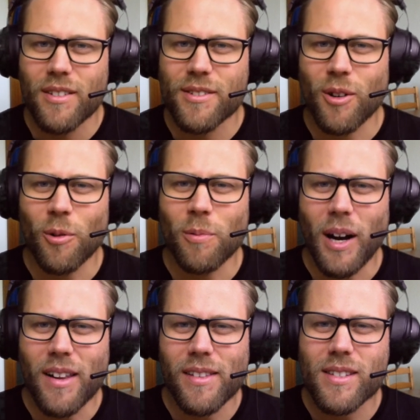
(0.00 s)
So
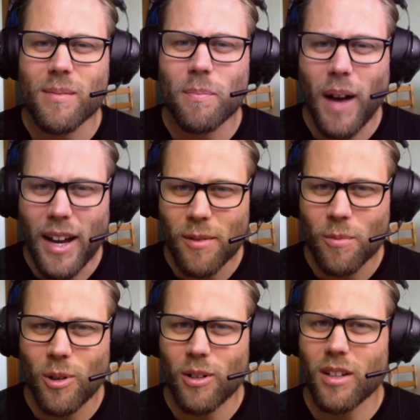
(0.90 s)
while this might
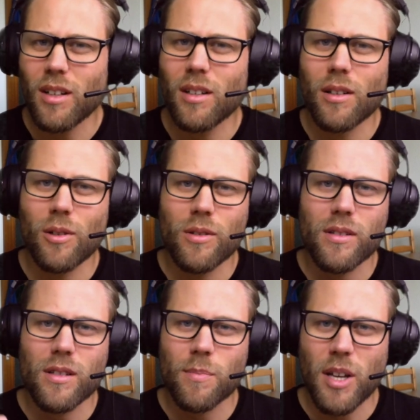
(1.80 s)
work in those
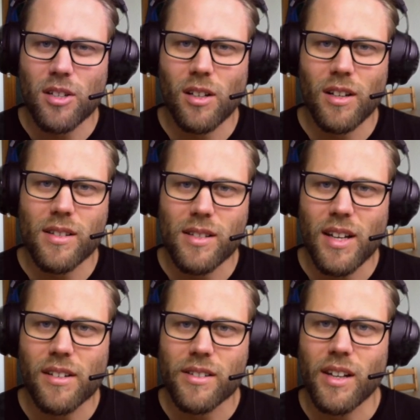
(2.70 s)
specialized
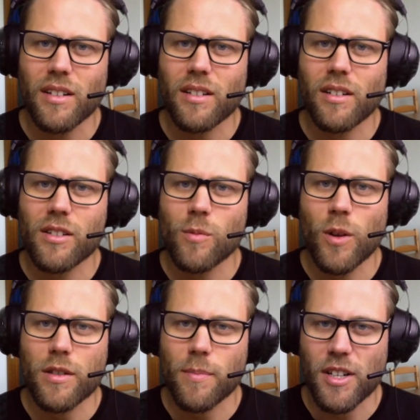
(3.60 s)
data centers
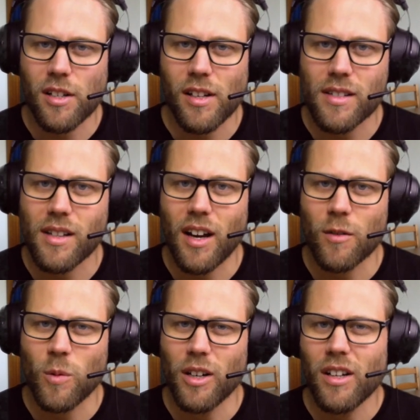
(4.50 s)
with specialized
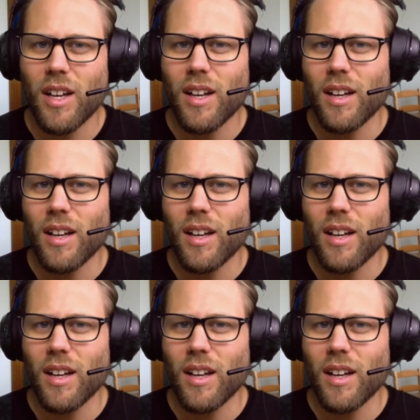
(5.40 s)
hardware,